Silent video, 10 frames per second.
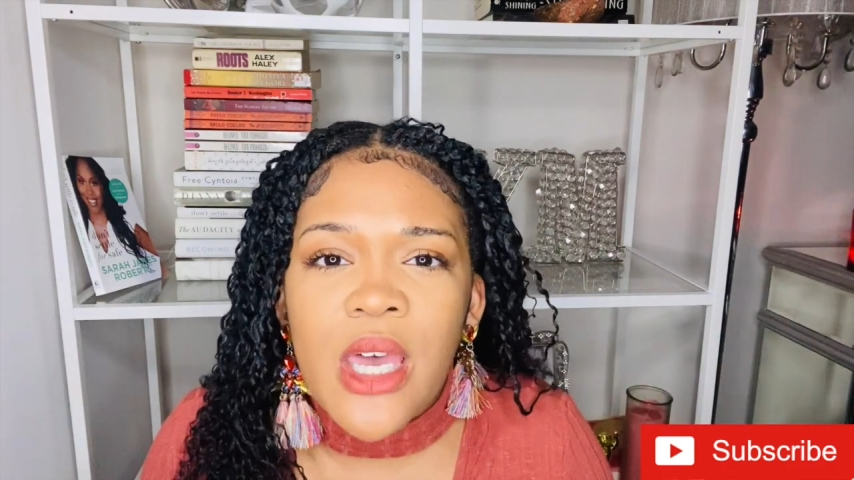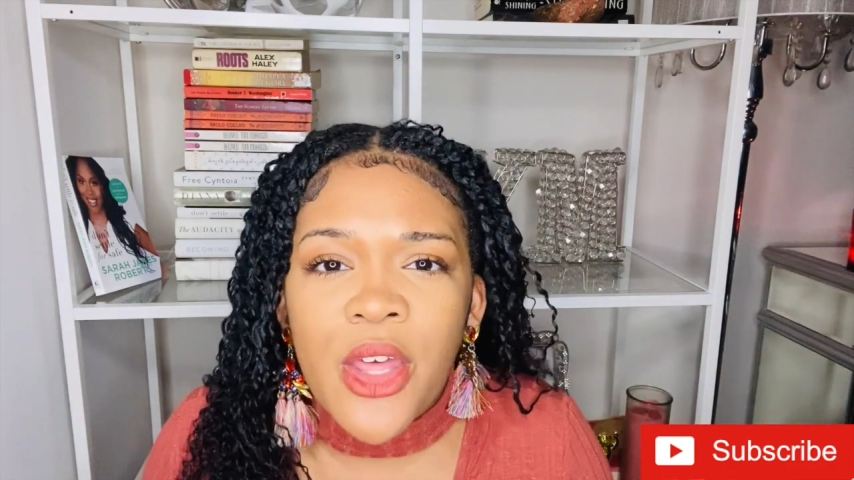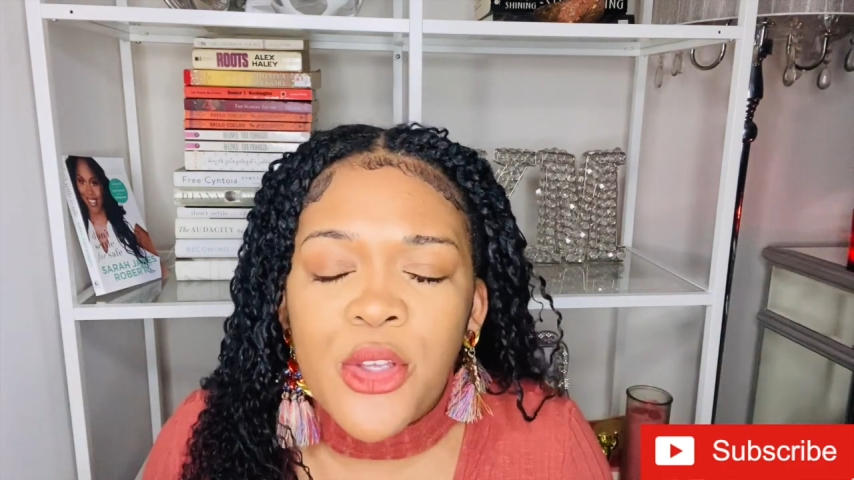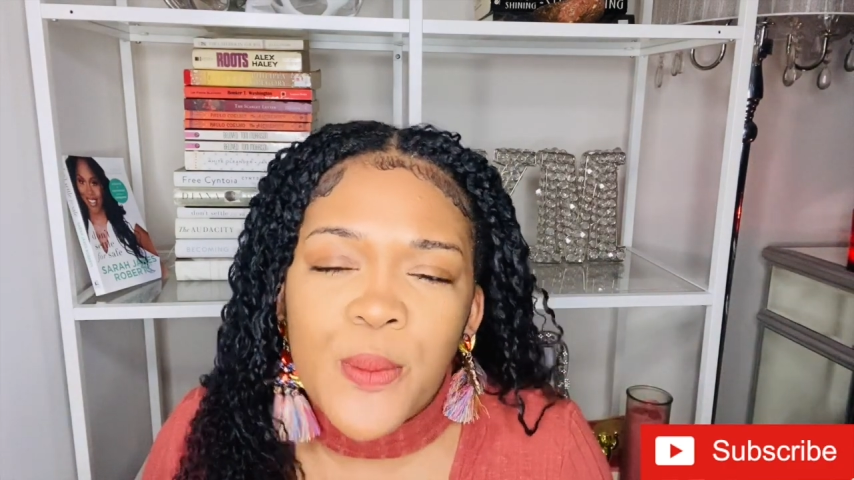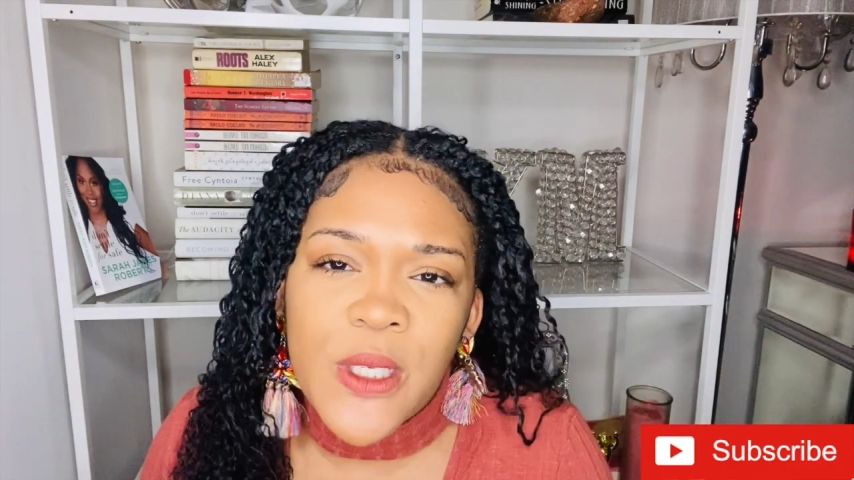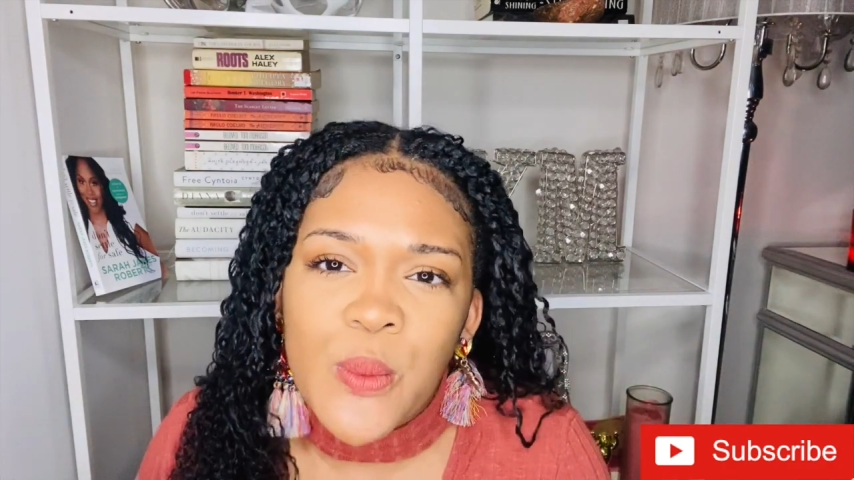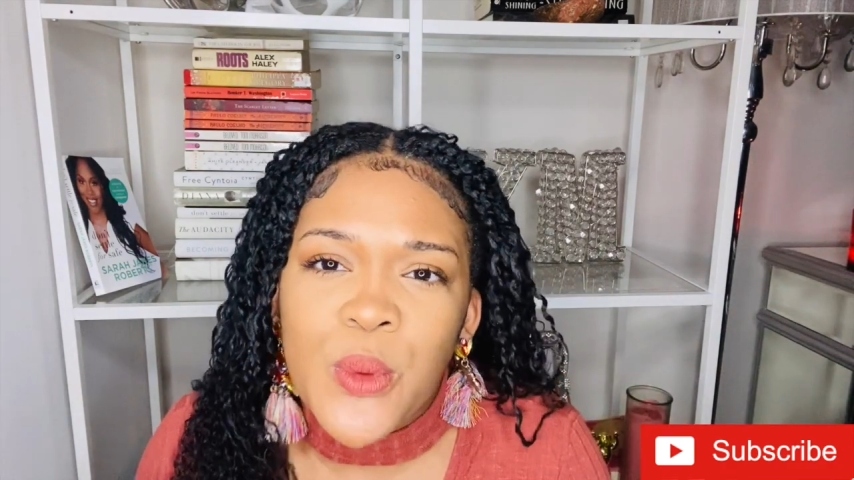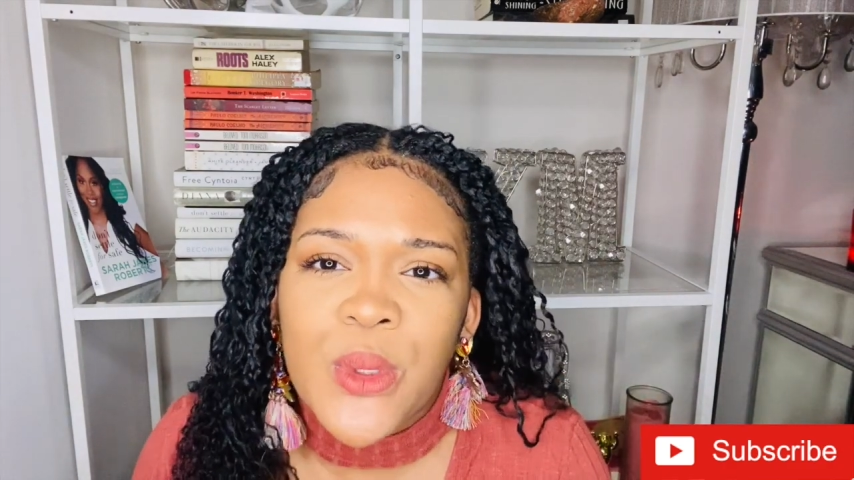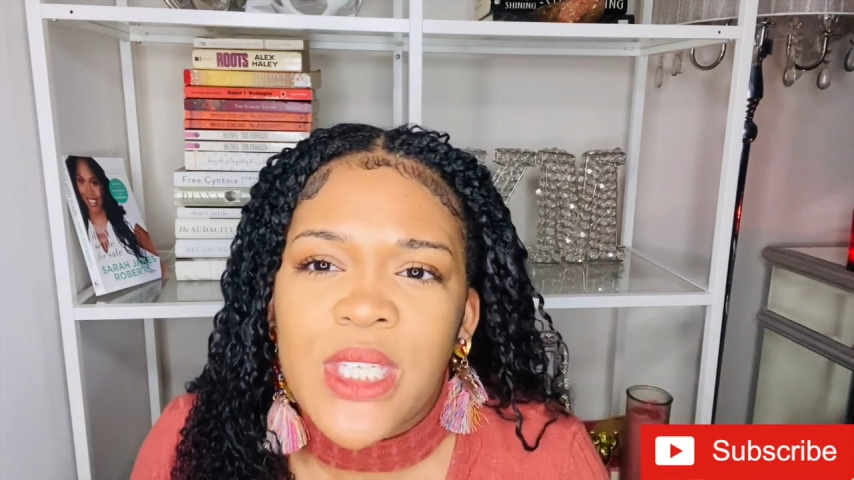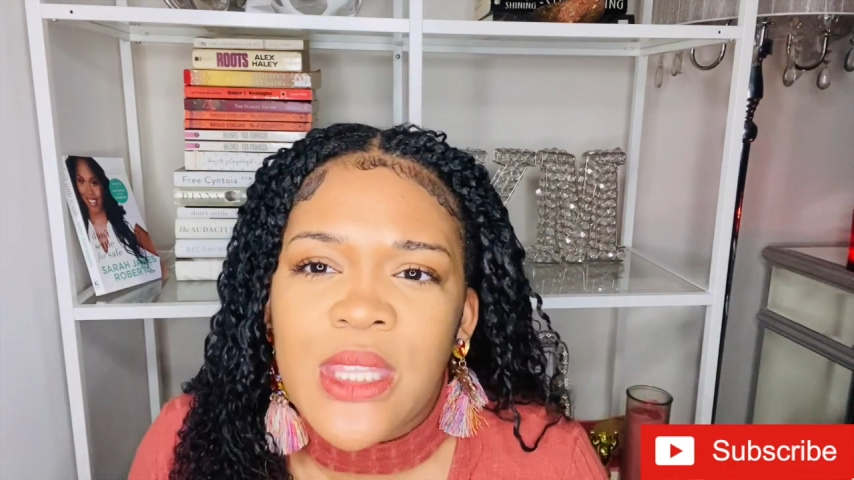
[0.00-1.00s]
other
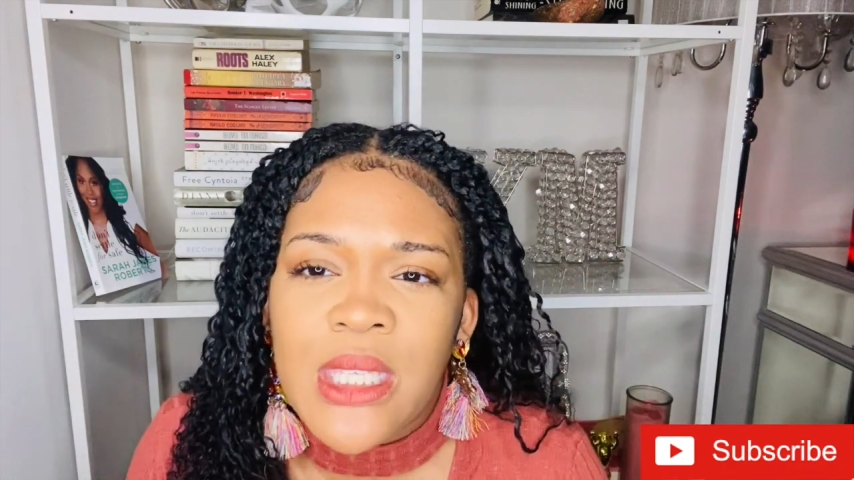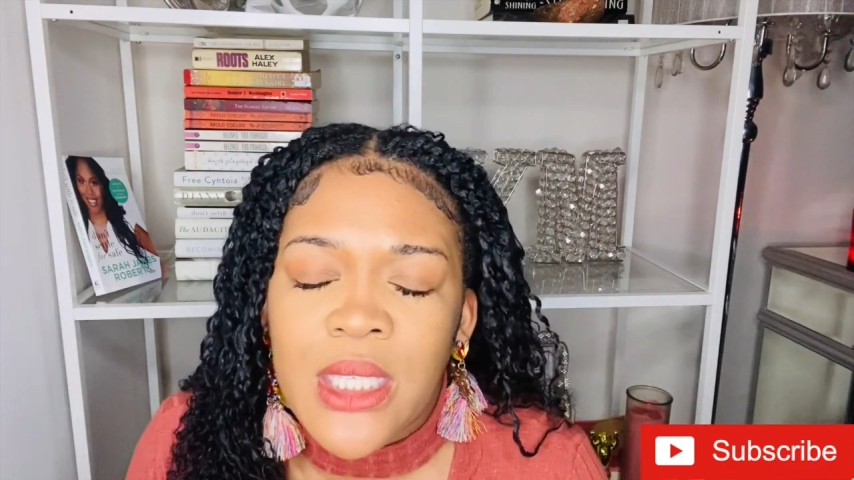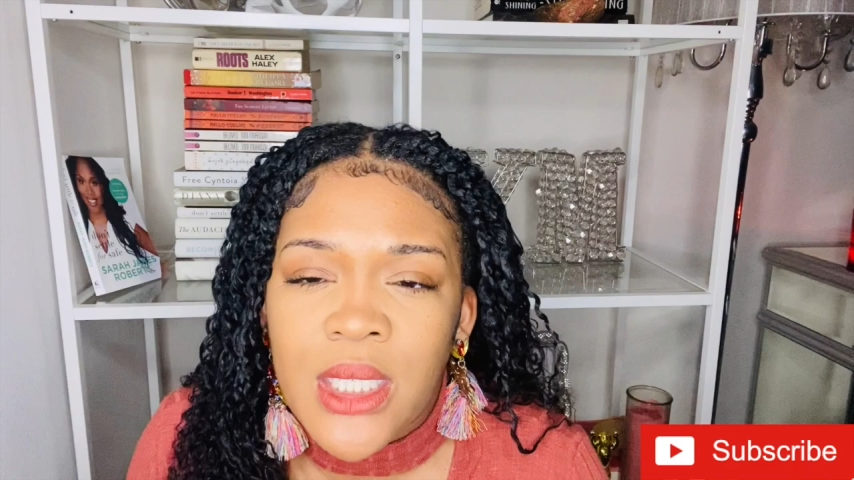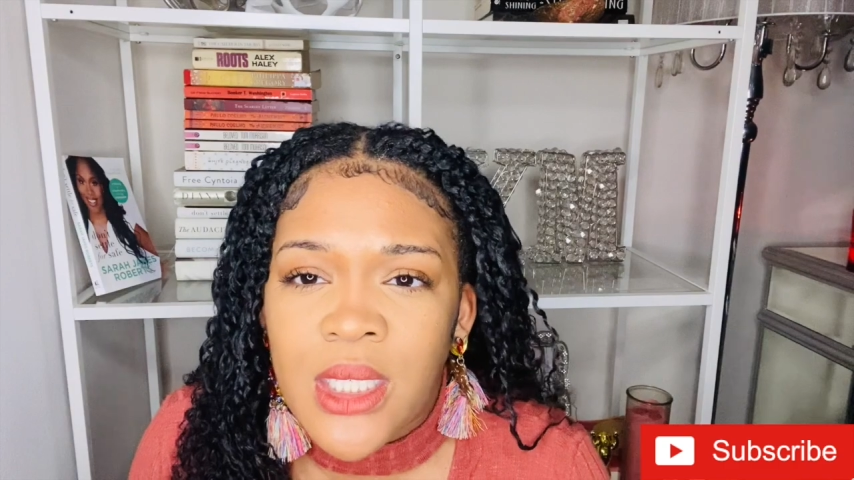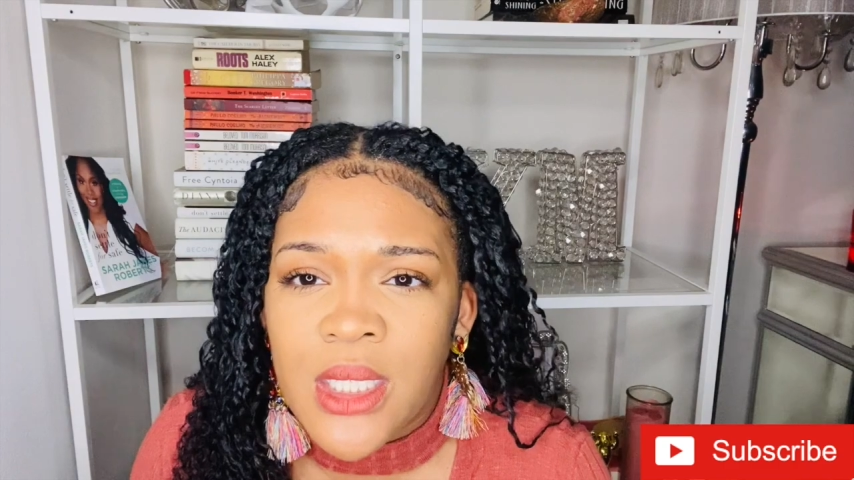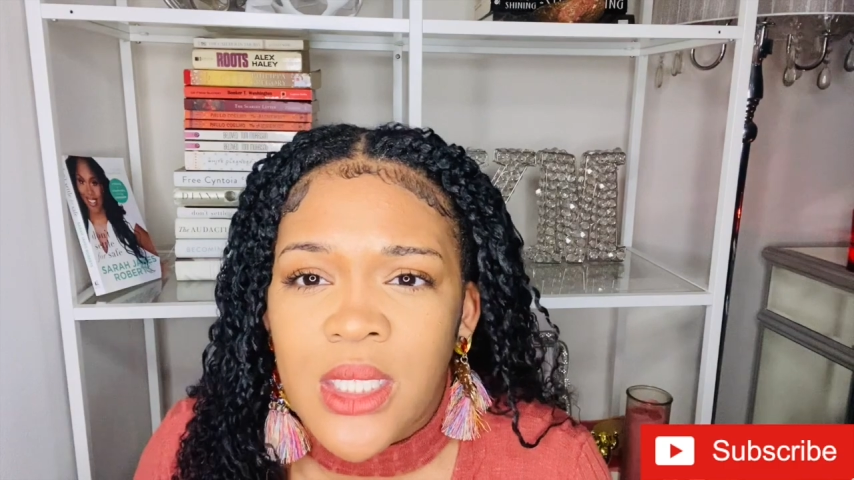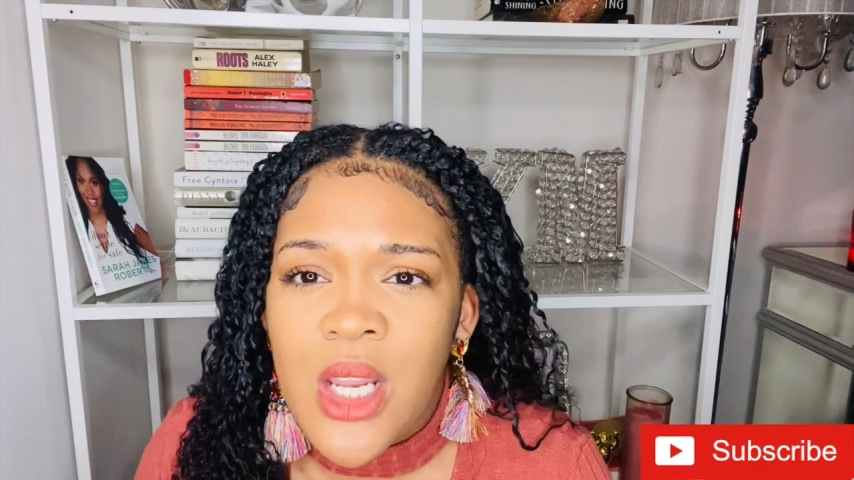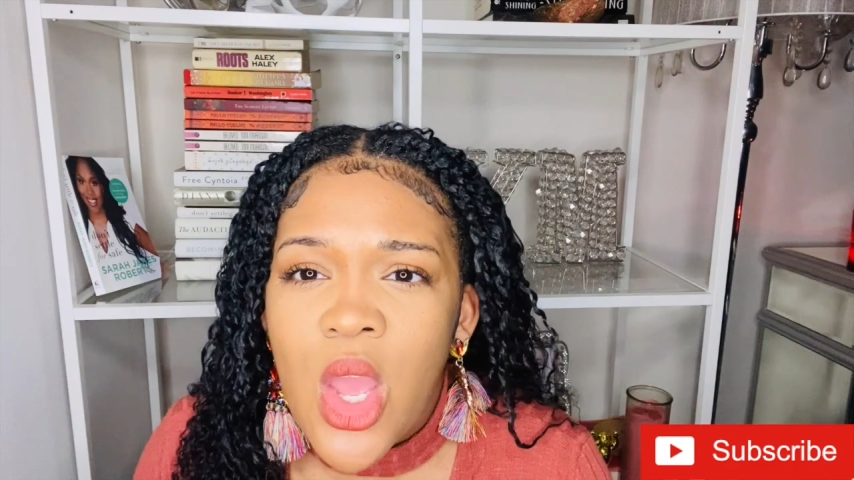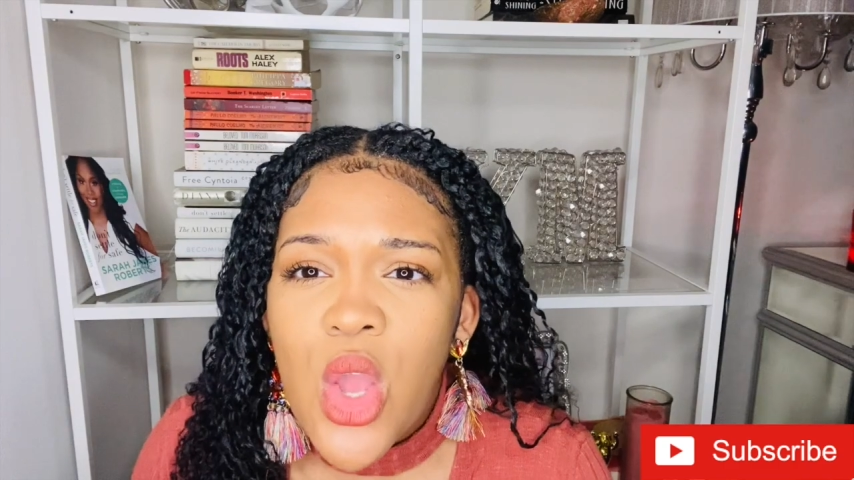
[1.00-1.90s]
people in the end.